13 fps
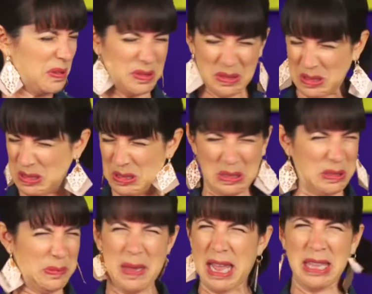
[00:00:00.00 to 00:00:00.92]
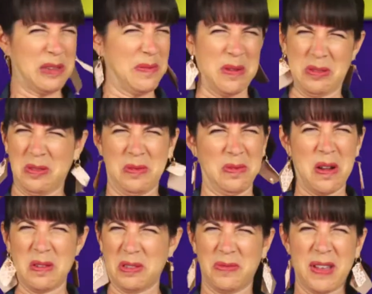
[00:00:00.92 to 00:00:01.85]
Ew, make the most
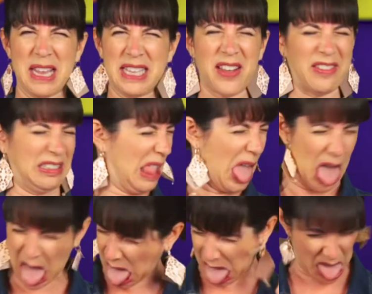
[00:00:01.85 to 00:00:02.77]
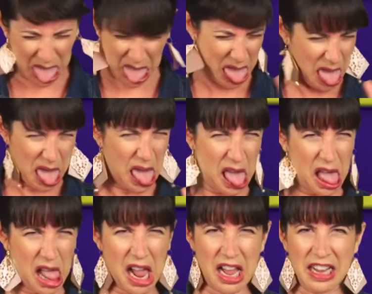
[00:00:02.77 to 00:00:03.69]
gross face ever.
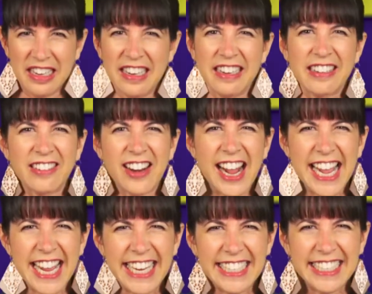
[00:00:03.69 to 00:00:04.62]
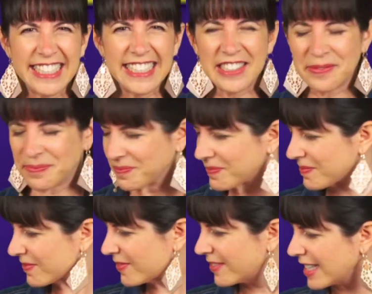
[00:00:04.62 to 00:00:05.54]
Oh, right?"
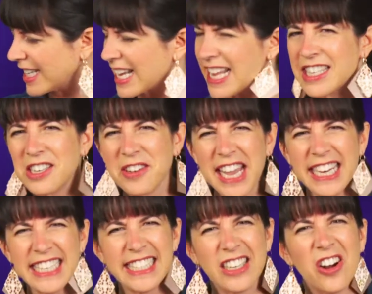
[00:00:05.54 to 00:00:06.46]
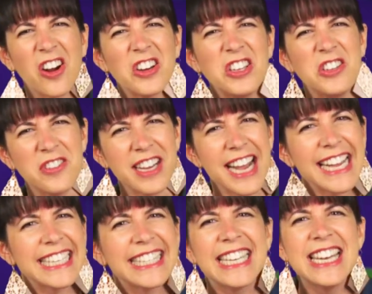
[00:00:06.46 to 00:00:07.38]
And so Annie said, "Are you
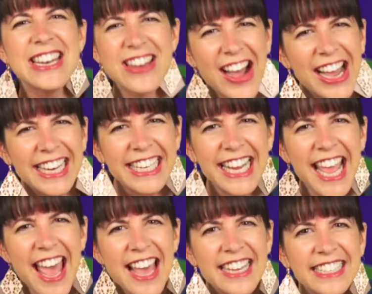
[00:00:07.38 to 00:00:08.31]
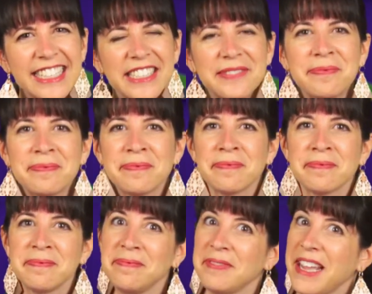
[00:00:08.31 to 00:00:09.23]
guys done yet?"
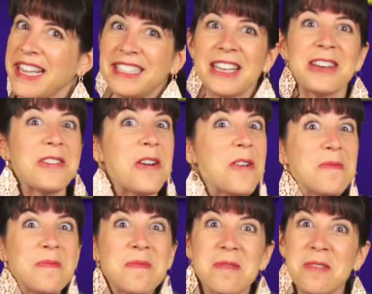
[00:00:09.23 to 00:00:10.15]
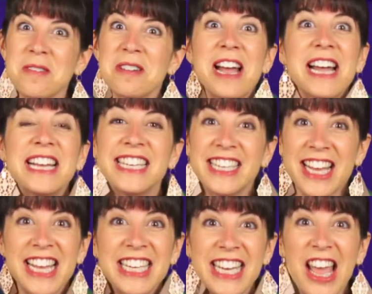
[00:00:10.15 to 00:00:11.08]
They said, "Nope, we're not
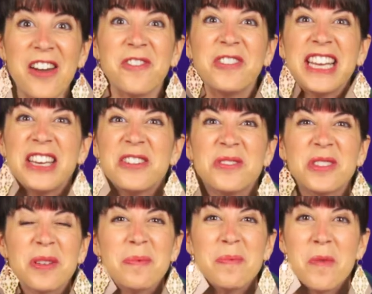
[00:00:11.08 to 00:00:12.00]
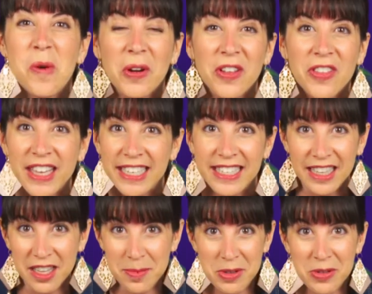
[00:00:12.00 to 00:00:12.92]
done yet. We knew some more things
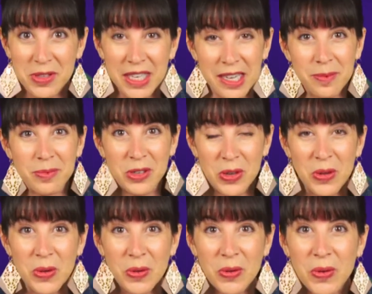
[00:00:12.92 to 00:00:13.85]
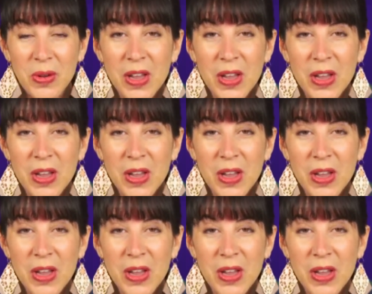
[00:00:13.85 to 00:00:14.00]
at the museum too.